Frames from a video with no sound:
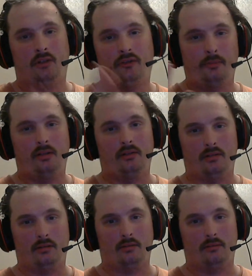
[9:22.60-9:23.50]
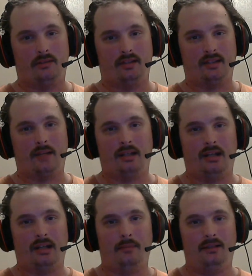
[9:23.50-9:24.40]
are familiar with the time
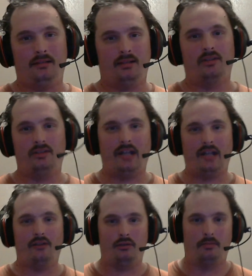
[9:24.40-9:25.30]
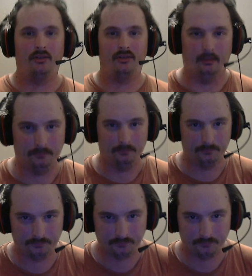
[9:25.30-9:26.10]
that I met Dustin Tatro in person.